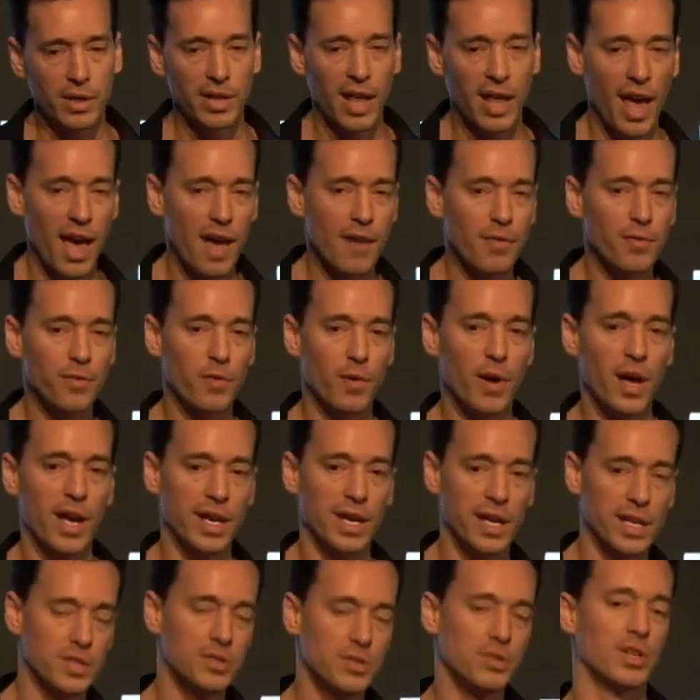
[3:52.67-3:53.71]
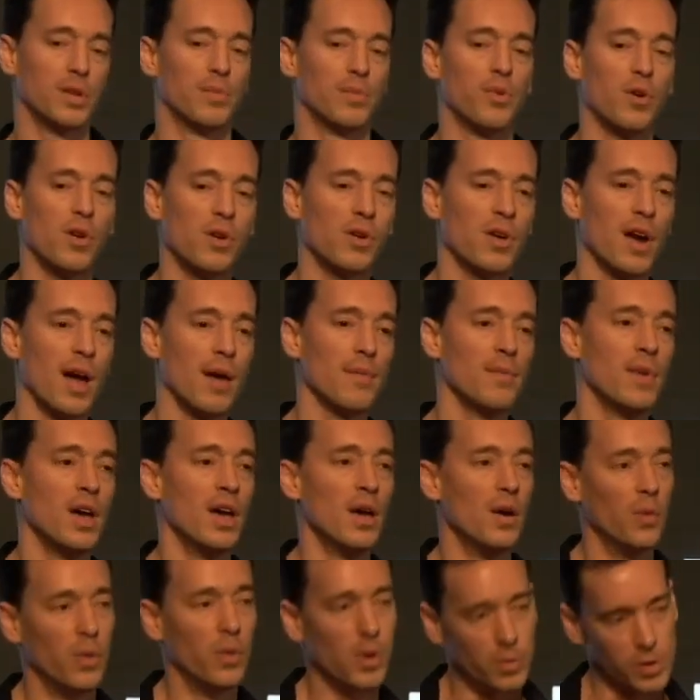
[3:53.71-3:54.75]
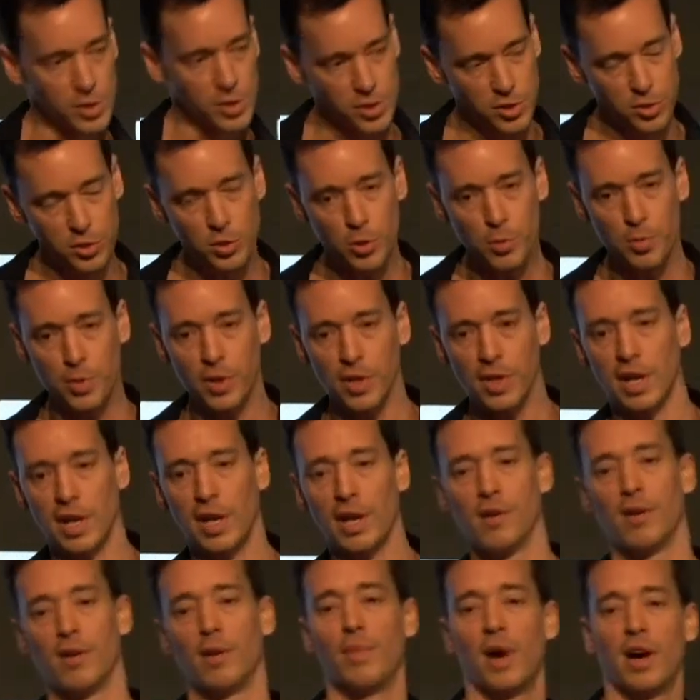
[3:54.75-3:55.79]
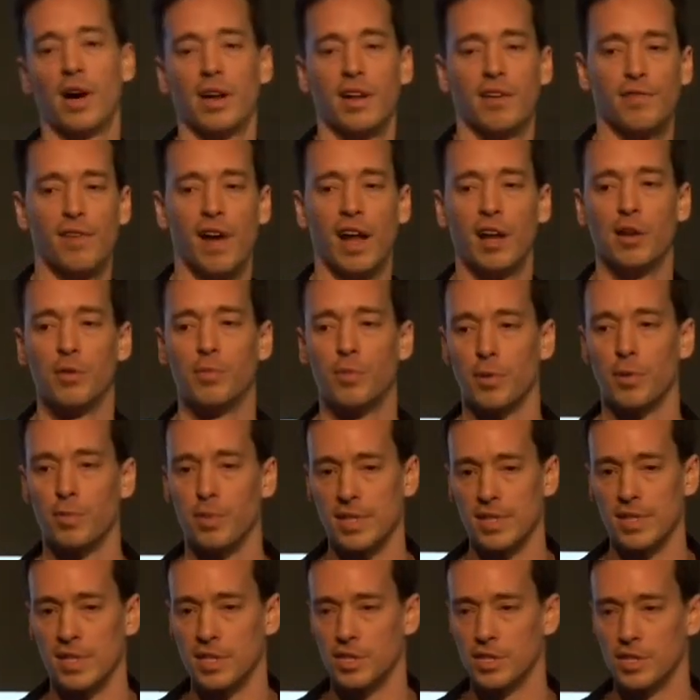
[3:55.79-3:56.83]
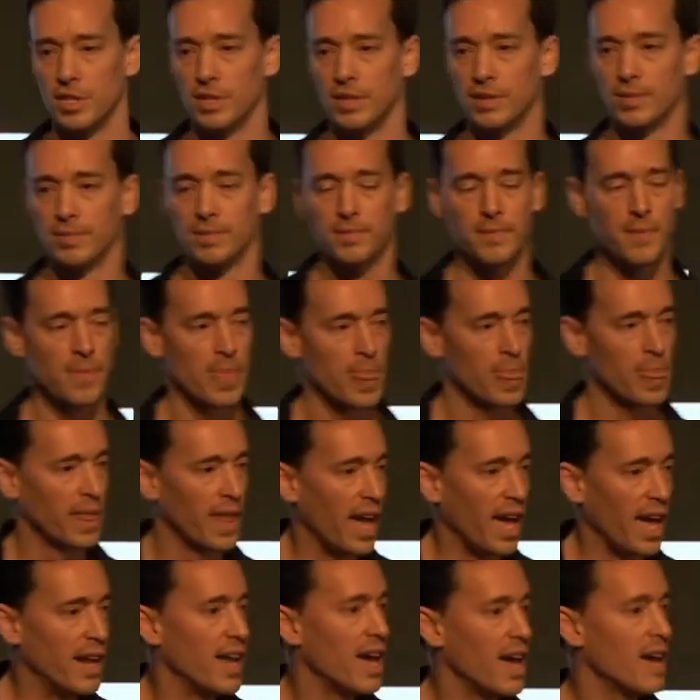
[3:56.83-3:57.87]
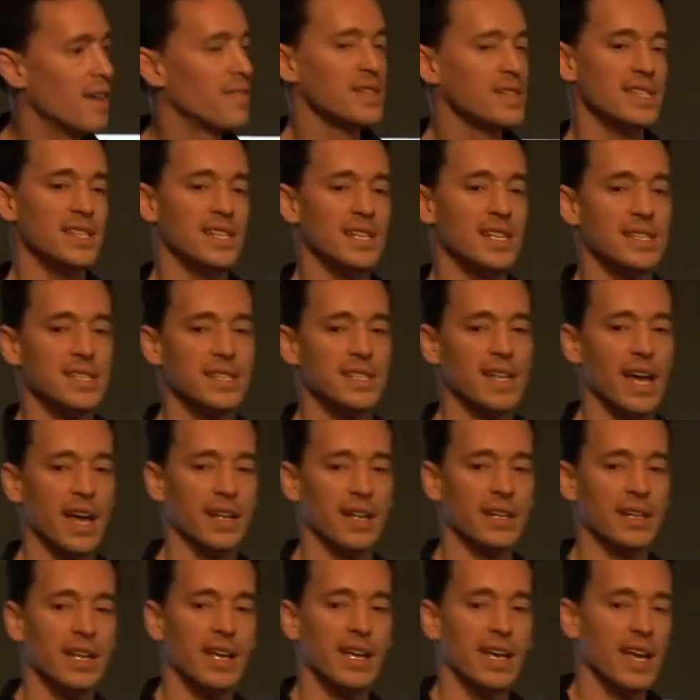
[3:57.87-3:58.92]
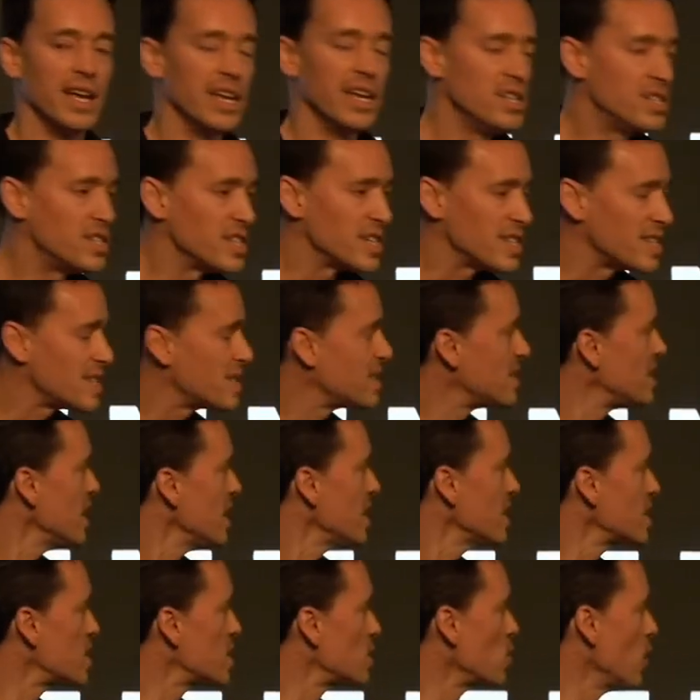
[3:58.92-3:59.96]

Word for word: Halfway into the program, we were super clear about our value proposition. And ever since then, in just 6